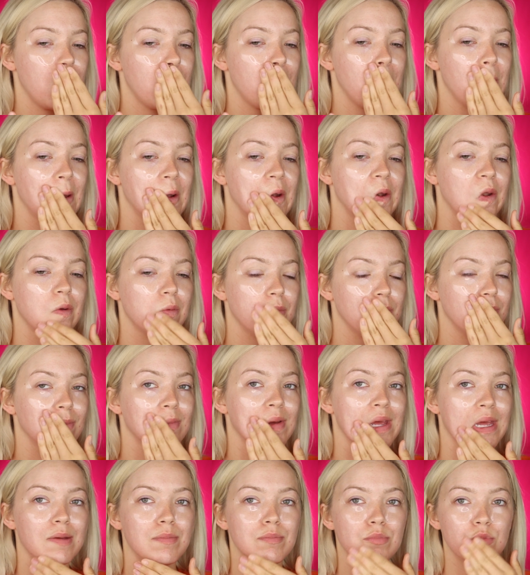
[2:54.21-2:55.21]
and
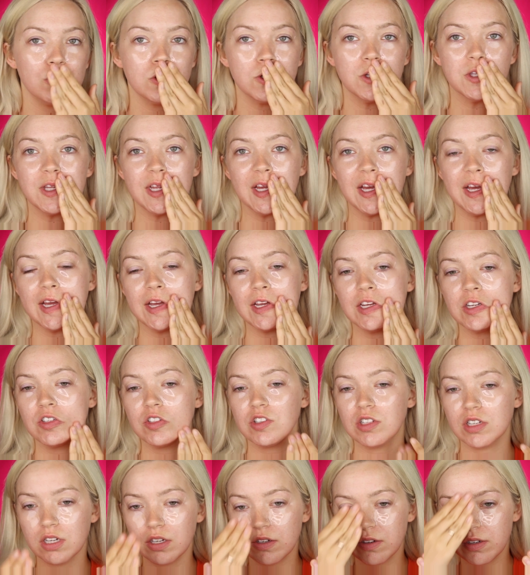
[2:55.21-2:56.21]
my
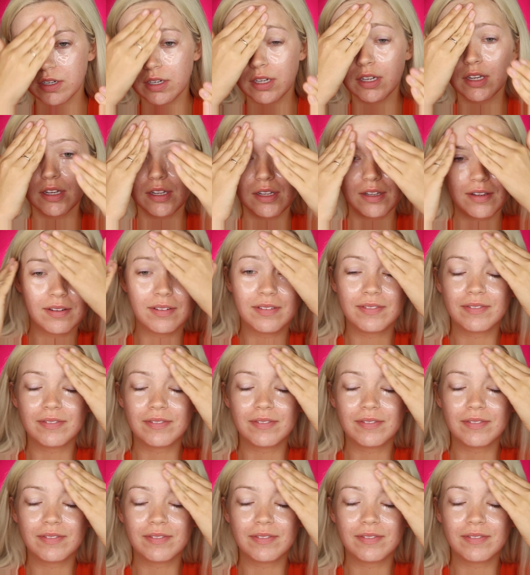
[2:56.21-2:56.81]
mustache area